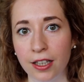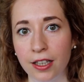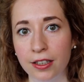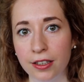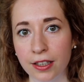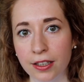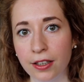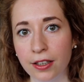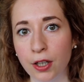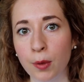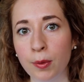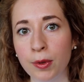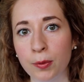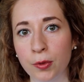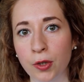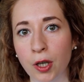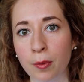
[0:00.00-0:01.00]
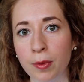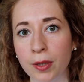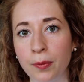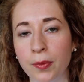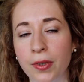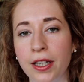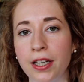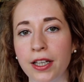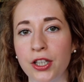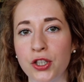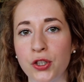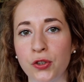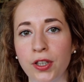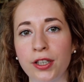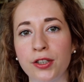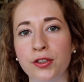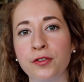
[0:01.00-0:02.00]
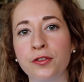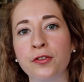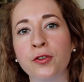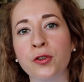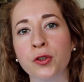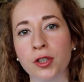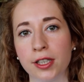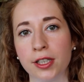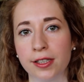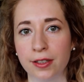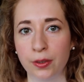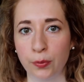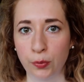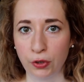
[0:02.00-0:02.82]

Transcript: Another common problem is trying to force the